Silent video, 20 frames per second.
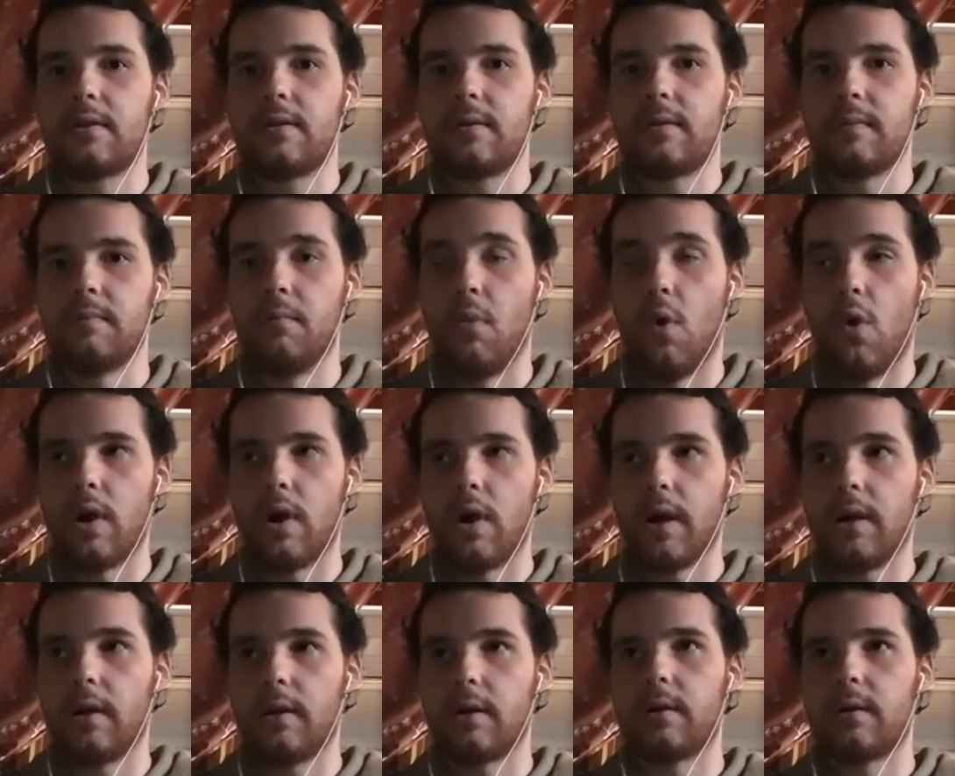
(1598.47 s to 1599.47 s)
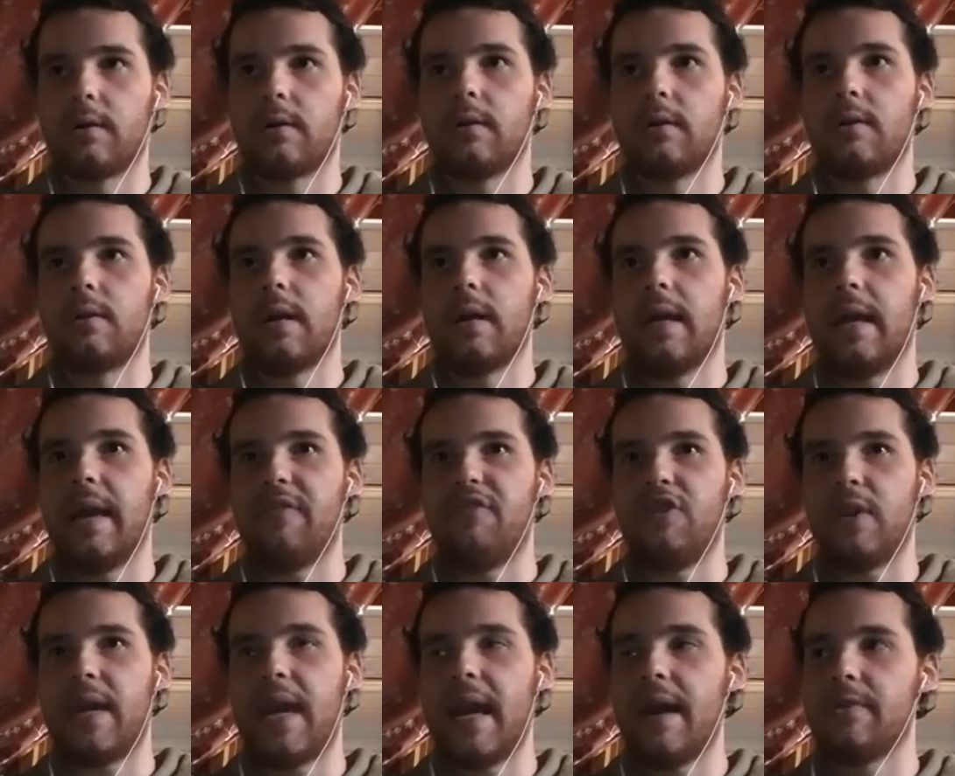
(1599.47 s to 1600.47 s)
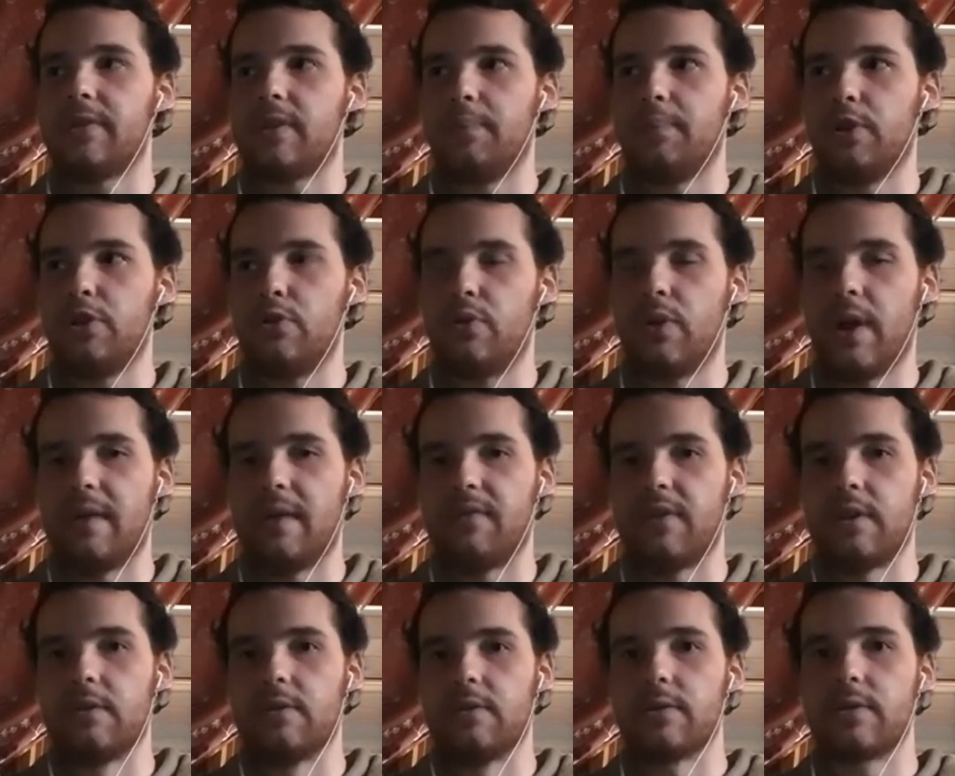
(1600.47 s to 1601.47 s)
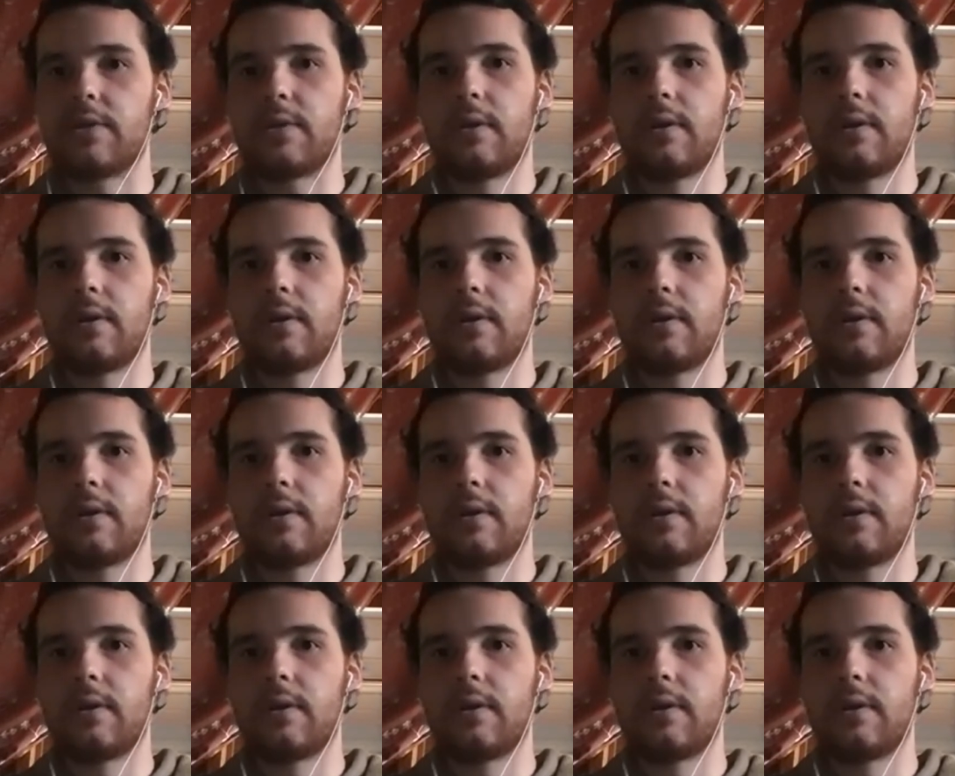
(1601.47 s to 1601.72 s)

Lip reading: More if you count the Blu-ray views.